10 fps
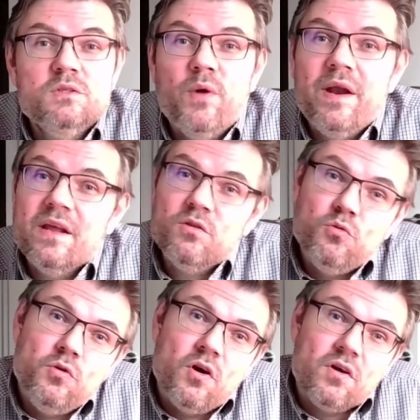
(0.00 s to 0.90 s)
When I do
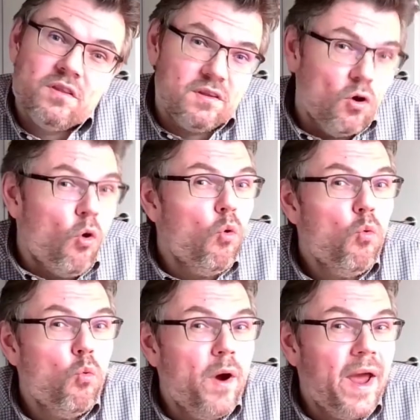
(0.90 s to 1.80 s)
not know
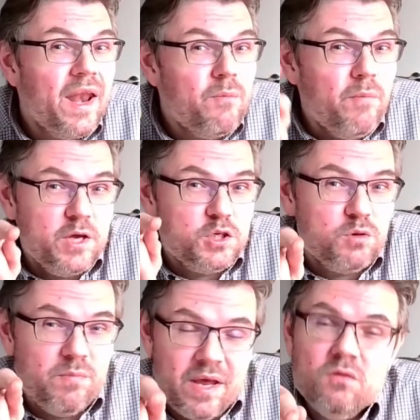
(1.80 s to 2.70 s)
when a
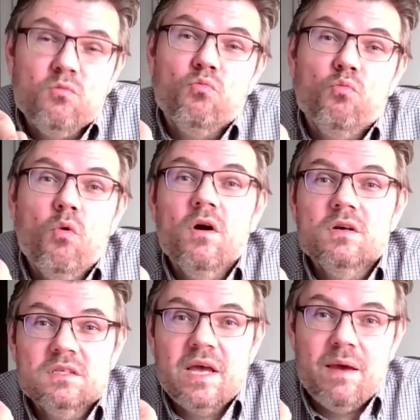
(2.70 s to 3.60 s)
measurement
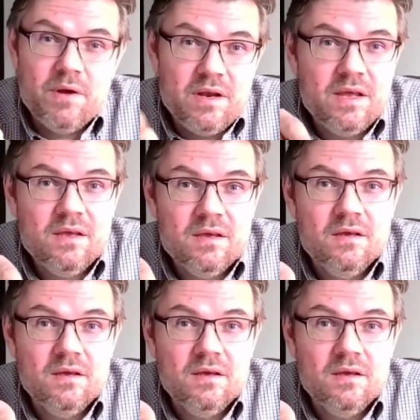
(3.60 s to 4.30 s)
was happening,